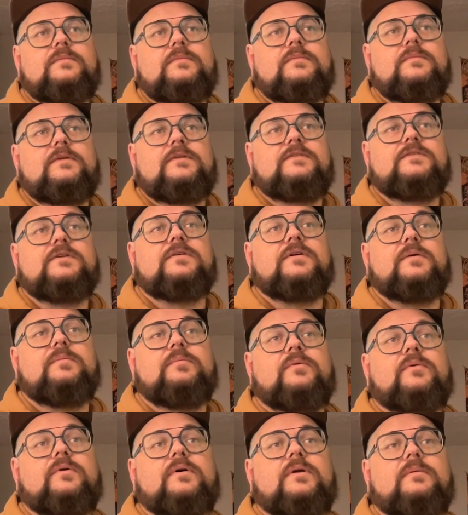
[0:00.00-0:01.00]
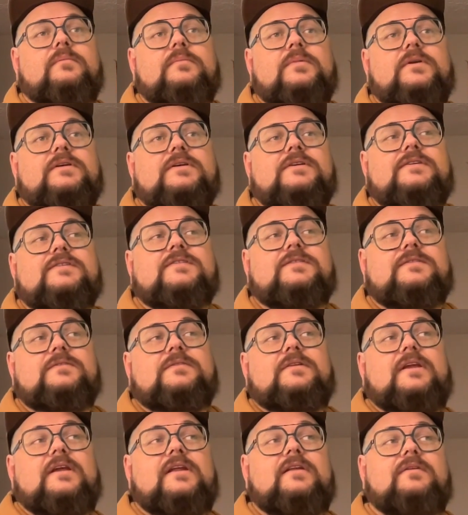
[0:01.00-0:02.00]
That's a great point because
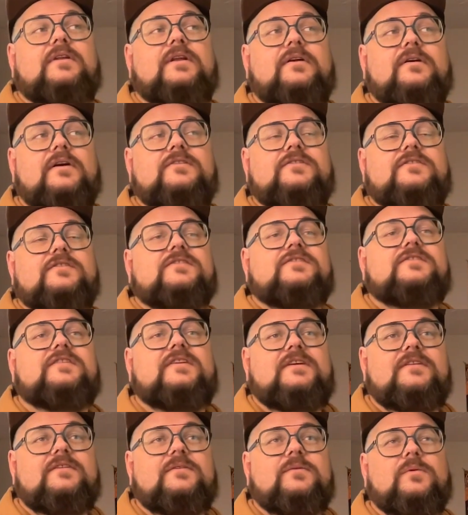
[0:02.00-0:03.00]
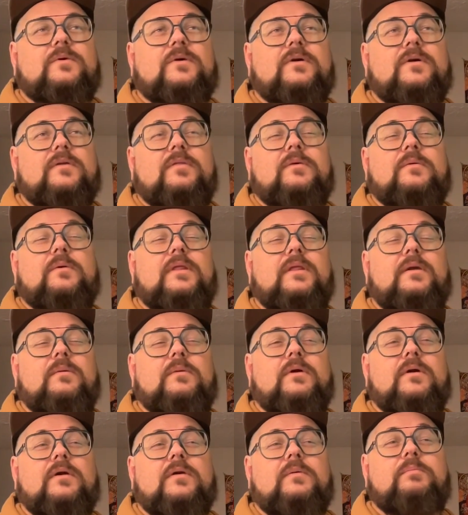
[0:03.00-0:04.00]
native integrations tend to work the way they
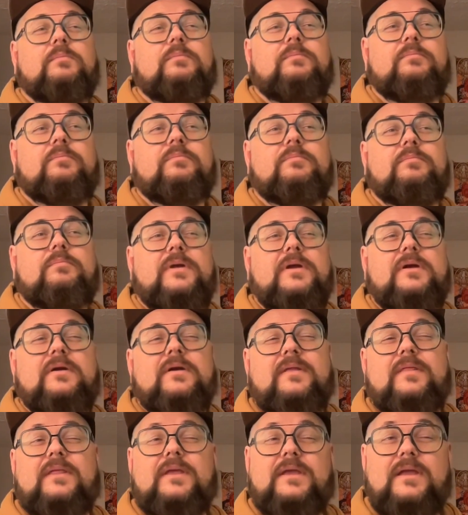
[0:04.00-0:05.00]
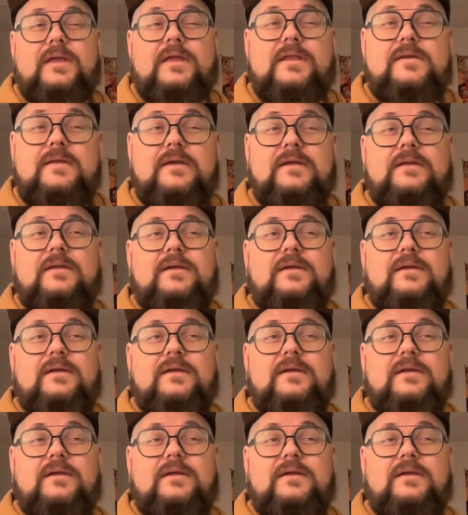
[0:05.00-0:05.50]
work, period, the end.